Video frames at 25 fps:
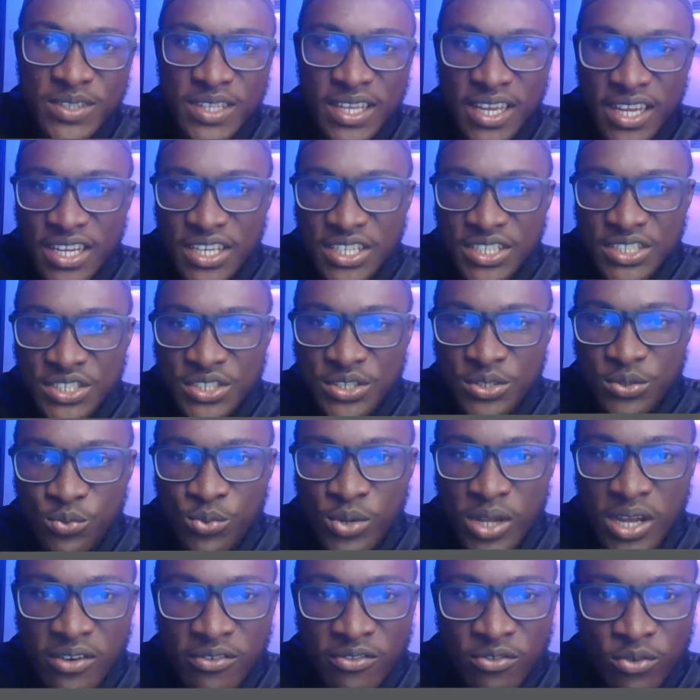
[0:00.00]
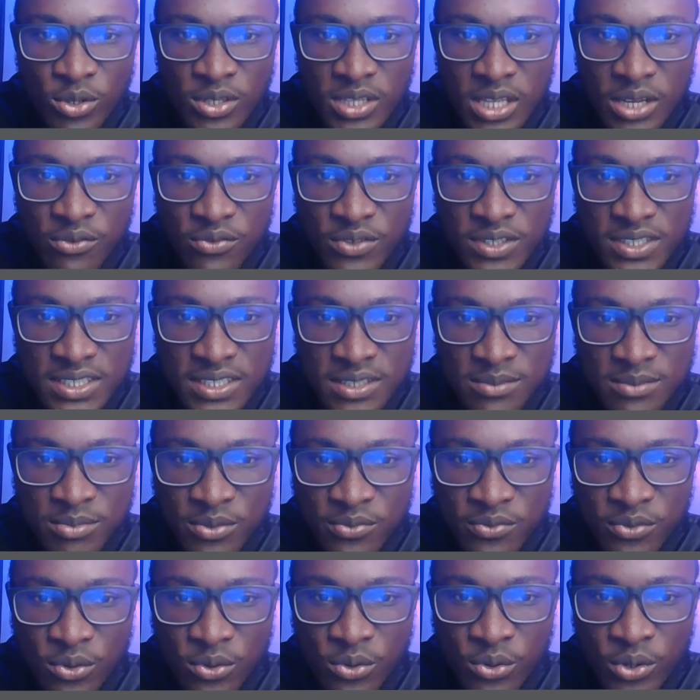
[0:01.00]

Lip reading: Tajir, what have we seen before?